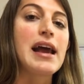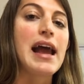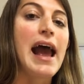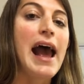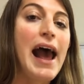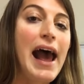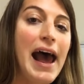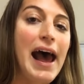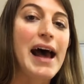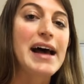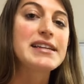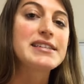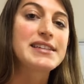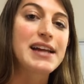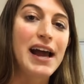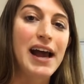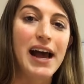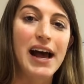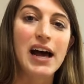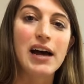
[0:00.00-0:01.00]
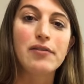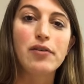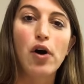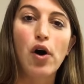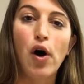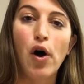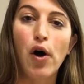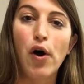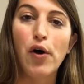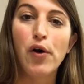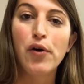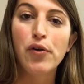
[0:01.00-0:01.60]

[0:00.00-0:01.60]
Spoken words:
has to have all